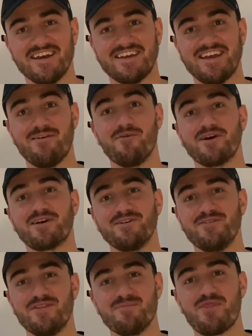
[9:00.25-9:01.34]
get working
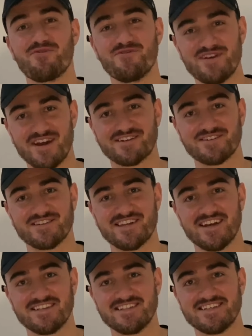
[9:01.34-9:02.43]
on them through the
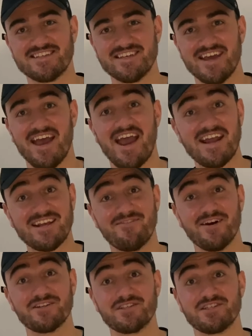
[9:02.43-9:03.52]
exercises. Any
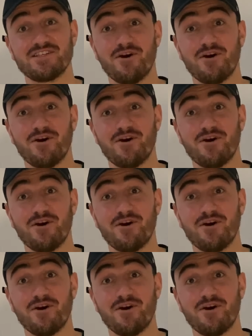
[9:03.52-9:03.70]
questions at